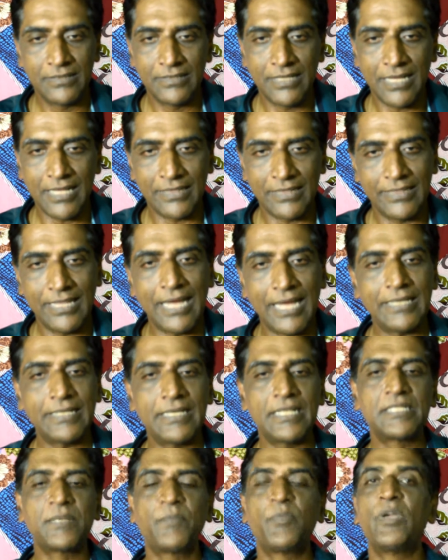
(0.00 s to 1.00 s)
And
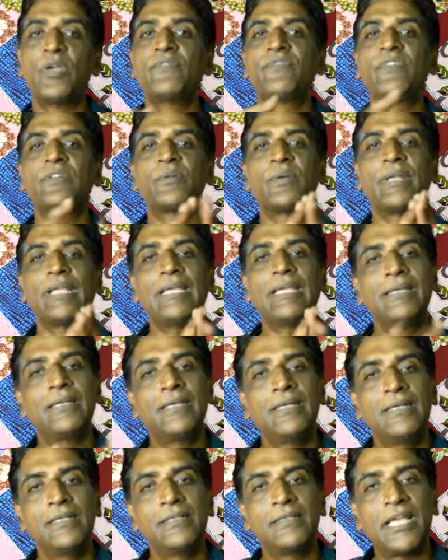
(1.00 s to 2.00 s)
that is the poem for today.
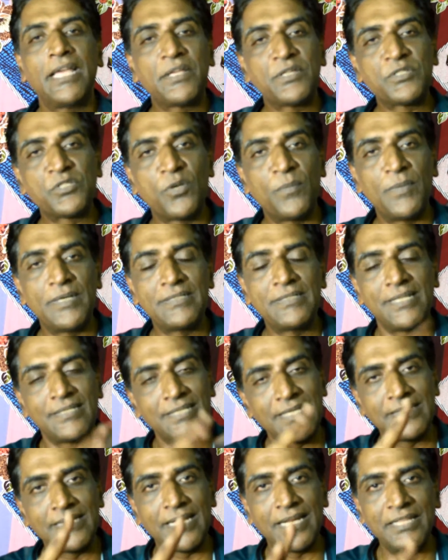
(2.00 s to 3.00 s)
Thank you so much. This
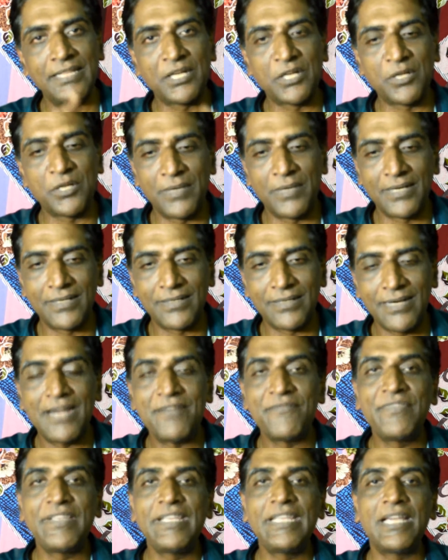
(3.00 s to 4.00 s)
is Narendra Kumar,
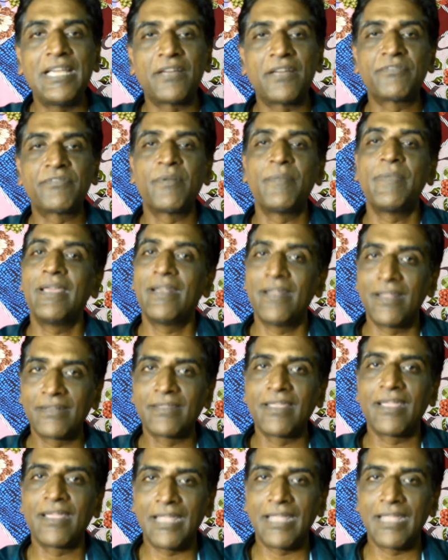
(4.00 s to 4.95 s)
and we are from NRK